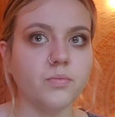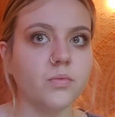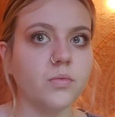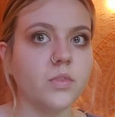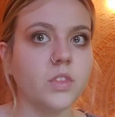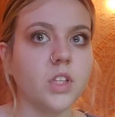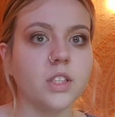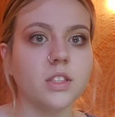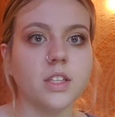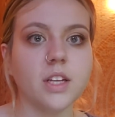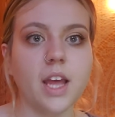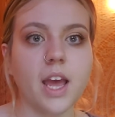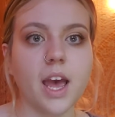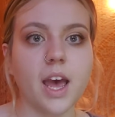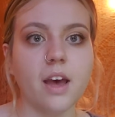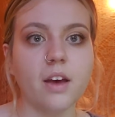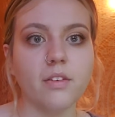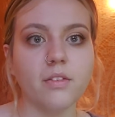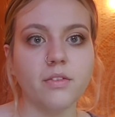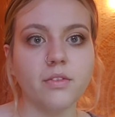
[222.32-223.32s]
doesn't
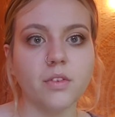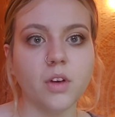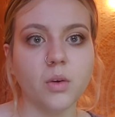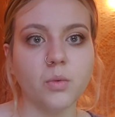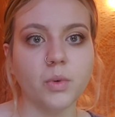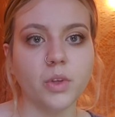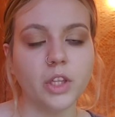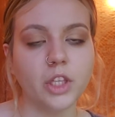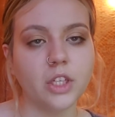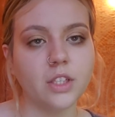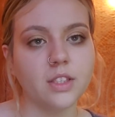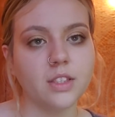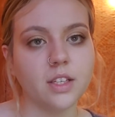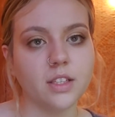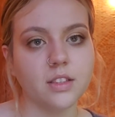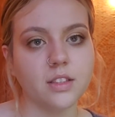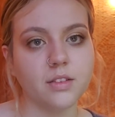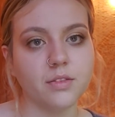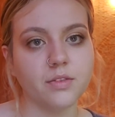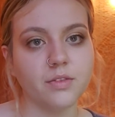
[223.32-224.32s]
have a really good
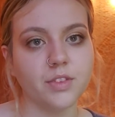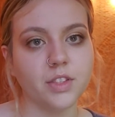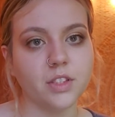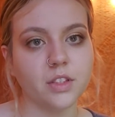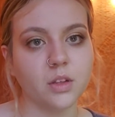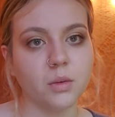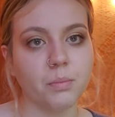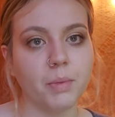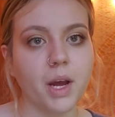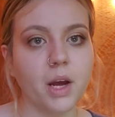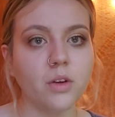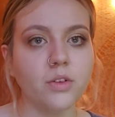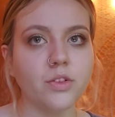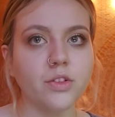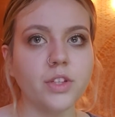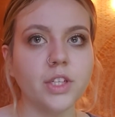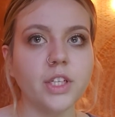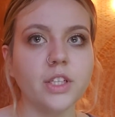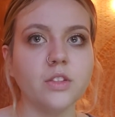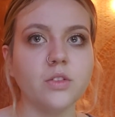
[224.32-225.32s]
sense of physical
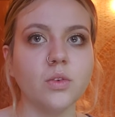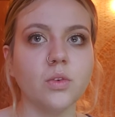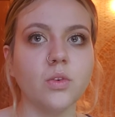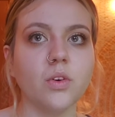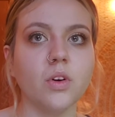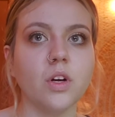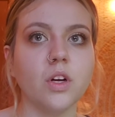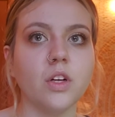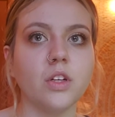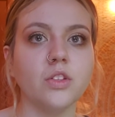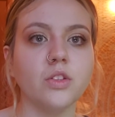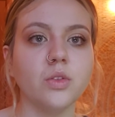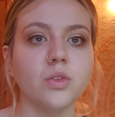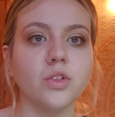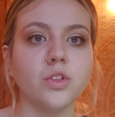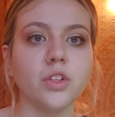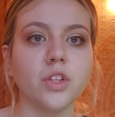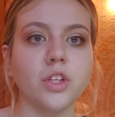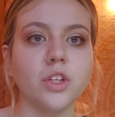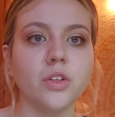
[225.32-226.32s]
boundaries or
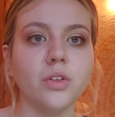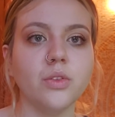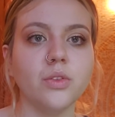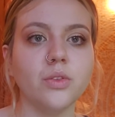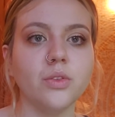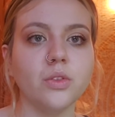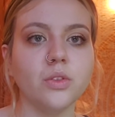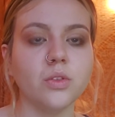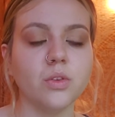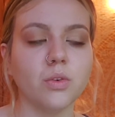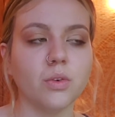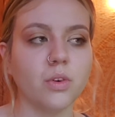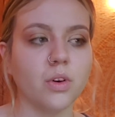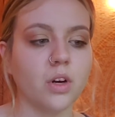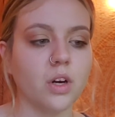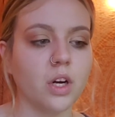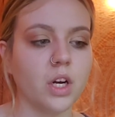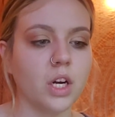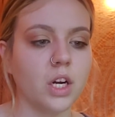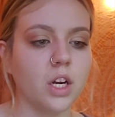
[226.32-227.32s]
social cues
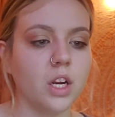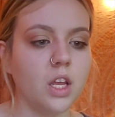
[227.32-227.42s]
or